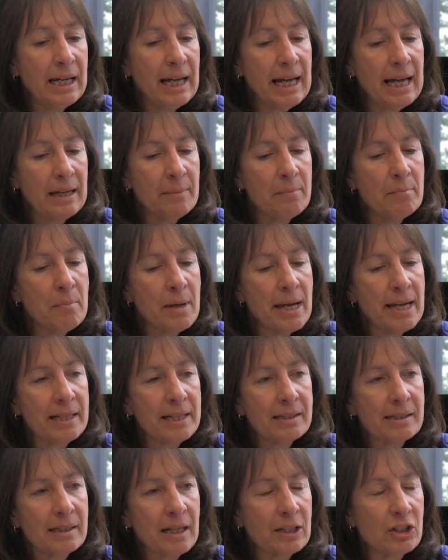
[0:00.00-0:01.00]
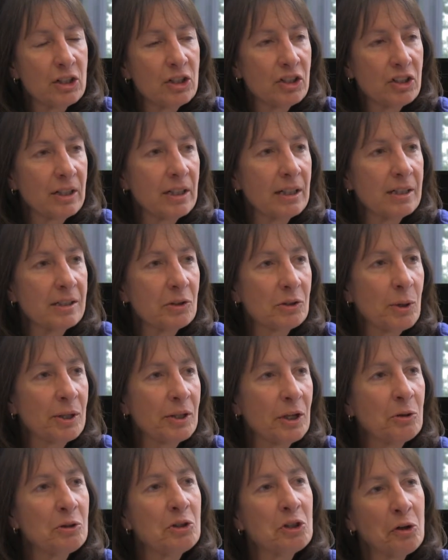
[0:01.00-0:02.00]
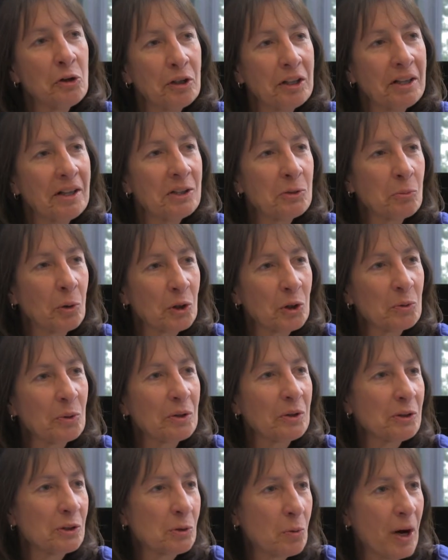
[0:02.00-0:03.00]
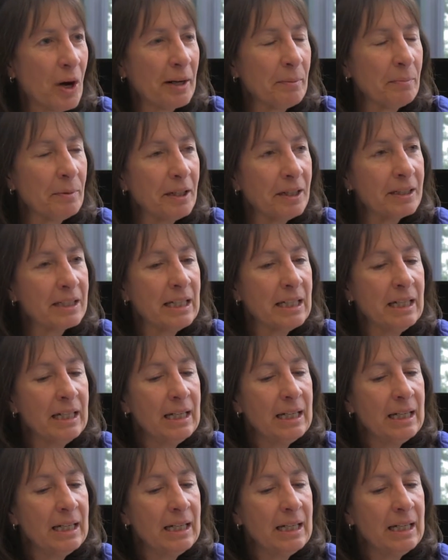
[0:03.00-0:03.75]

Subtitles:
And it makes such sense. So I know Jody has worked with this quite a bit,